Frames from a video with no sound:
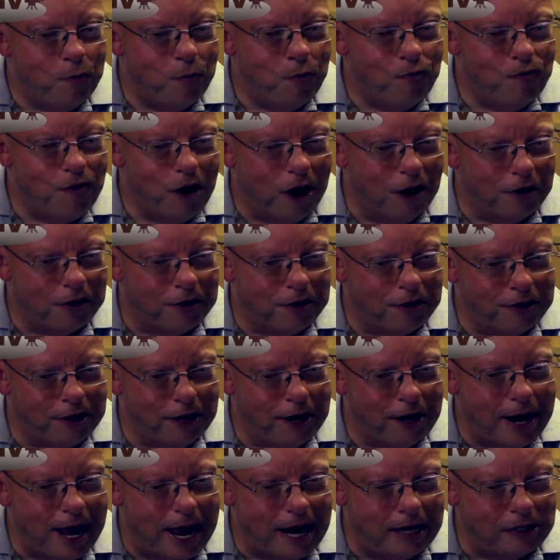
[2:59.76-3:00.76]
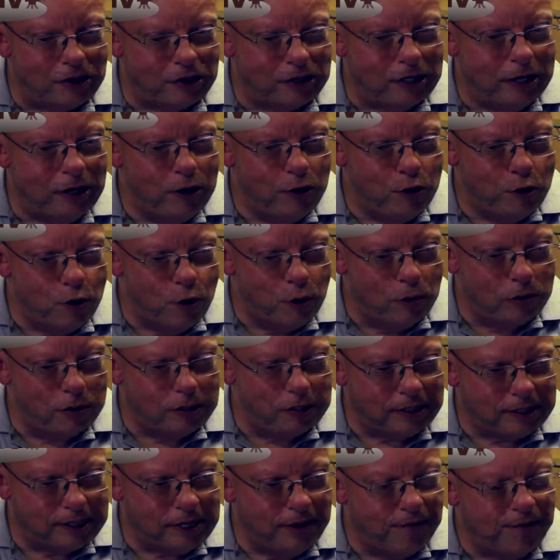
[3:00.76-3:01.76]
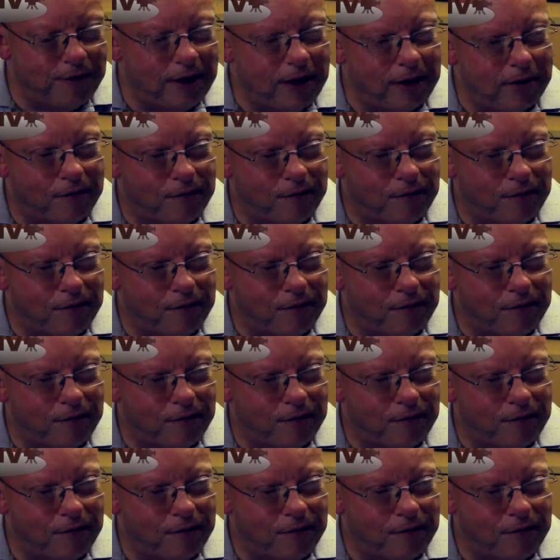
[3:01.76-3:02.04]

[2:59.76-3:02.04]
rather than actually look to see if they